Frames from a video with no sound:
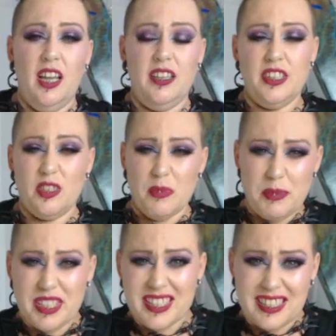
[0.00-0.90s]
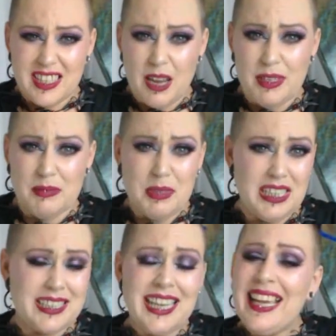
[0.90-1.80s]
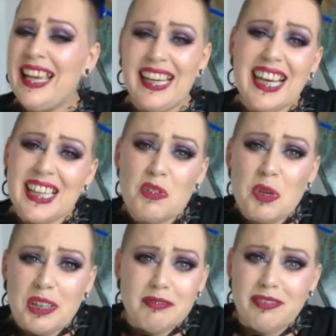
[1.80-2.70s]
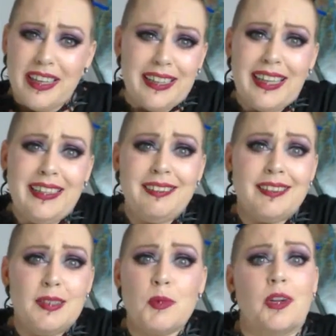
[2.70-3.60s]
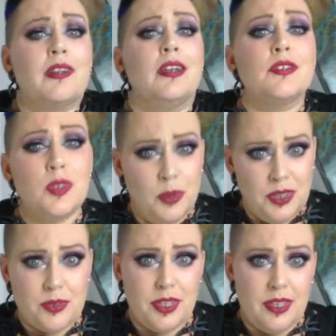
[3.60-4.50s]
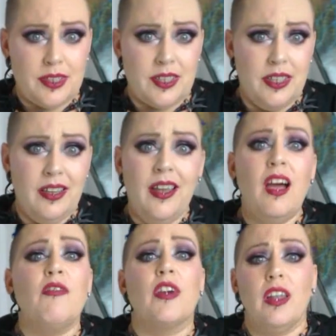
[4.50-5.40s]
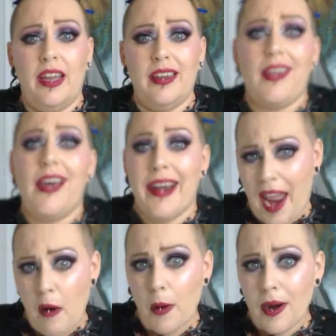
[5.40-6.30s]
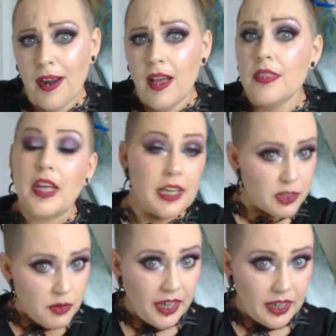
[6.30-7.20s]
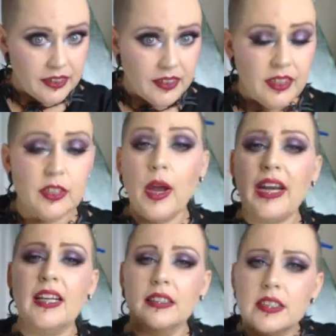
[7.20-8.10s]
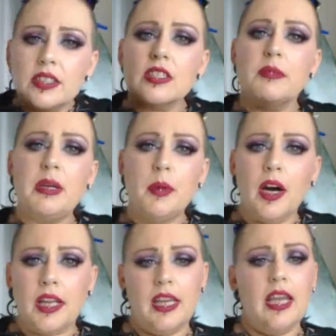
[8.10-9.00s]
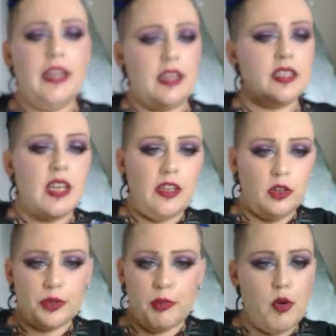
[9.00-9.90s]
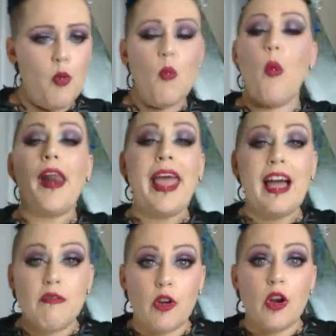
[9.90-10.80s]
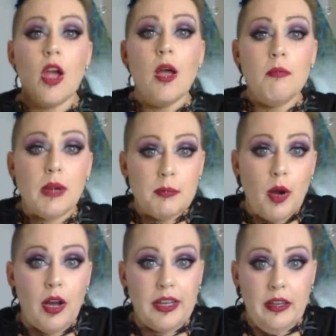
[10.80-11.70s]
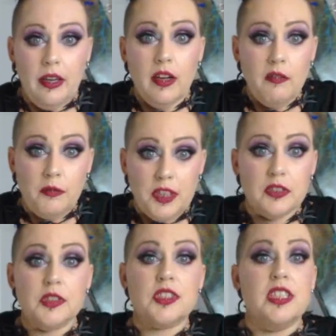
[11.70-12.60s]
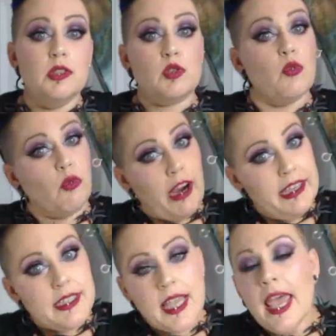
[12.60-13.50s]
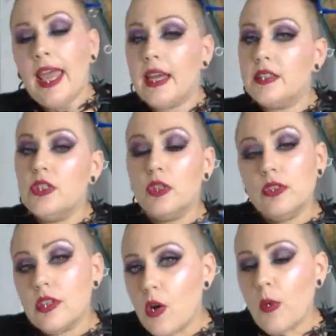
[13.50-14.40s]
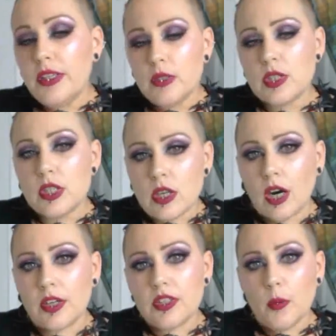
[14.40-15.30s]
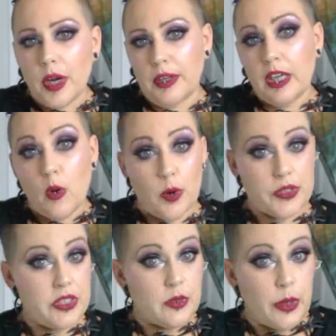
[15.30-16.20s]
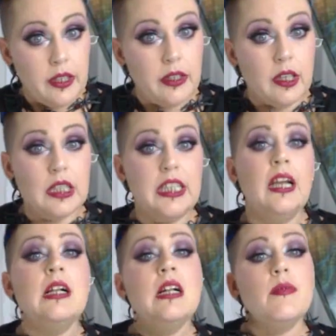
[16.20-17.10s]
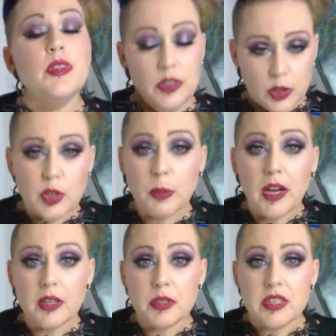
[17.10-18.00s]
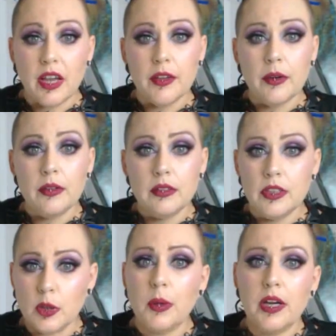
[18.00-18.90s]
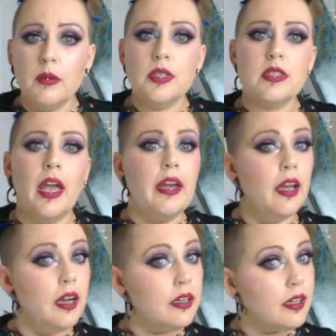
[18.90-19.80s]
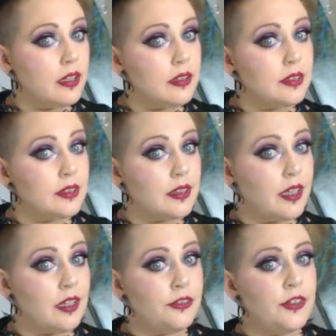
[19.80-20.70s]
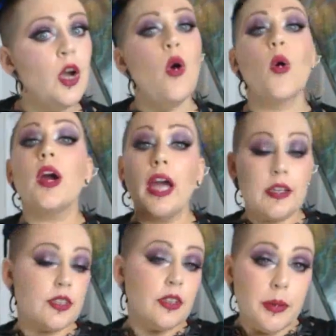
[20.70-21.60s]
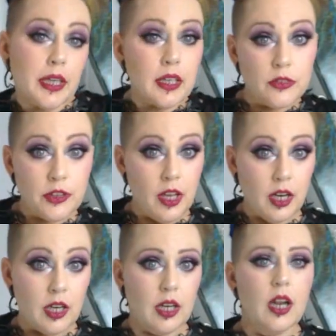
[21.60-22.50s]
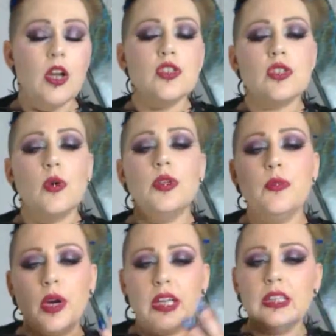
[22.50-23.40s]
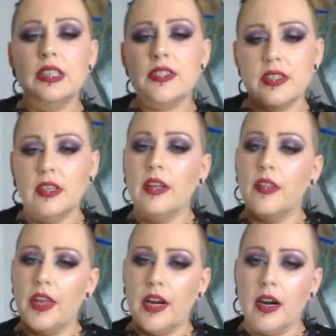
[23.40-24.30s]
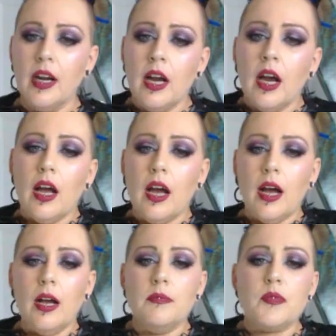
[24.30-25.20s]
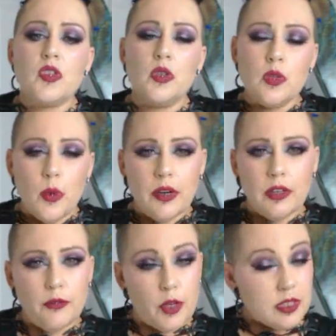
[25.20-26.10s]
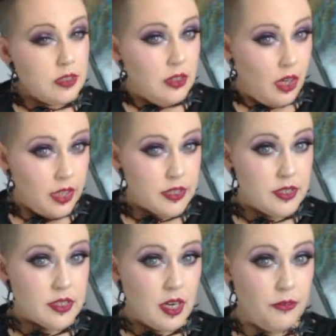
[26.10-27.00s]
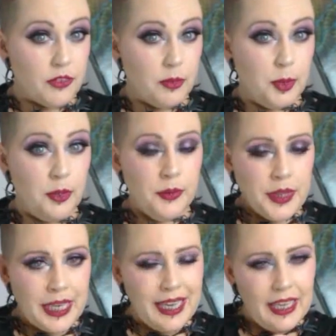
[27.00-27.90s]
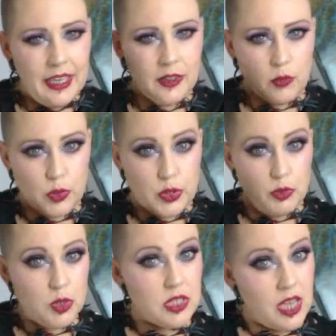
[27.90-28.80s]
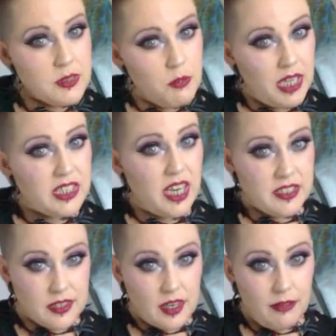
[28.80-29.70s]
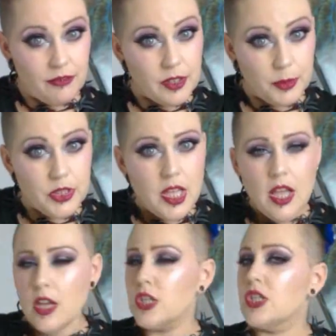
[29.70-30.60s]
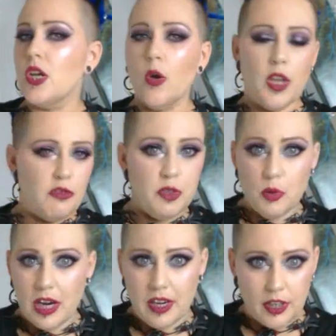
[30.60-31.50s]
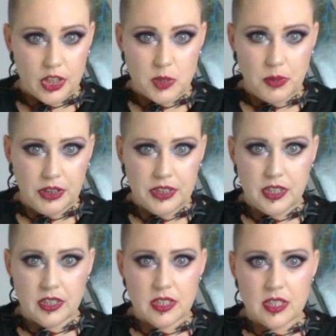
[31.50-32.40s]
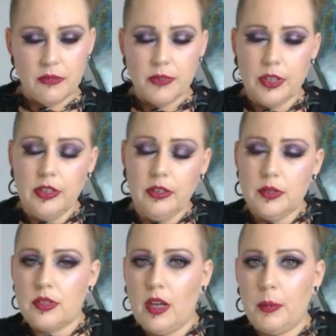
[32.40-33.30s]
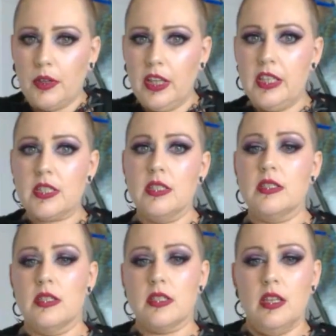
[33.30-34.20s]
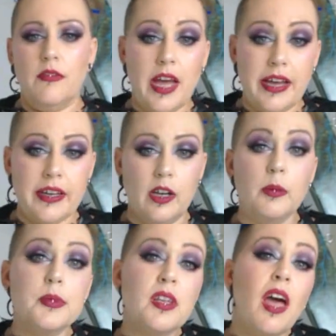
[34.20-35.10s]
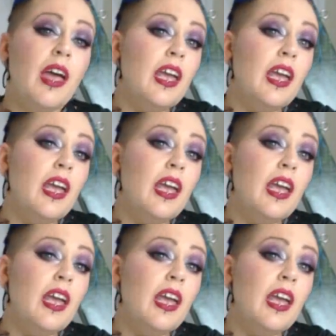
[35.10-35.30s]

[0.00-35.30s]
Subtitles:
and, you know, maybe it's that time of the month and I don't want like anything more than a 2-inch reduction for like an hour, then I do that, you know, and I listen to my body and I cycle through whatever my body feels is right. And you'll know when you start wearing corsets regularly, your body will tell you. Your body will say, no, no, no, this is enough. Or actually, we could go for longer. So you want to listen there. So you wear it for as long as is comfortable and reduced as much as is comfortable. So if you are experiencing discomfort, you loosen up your laces and see if that helps.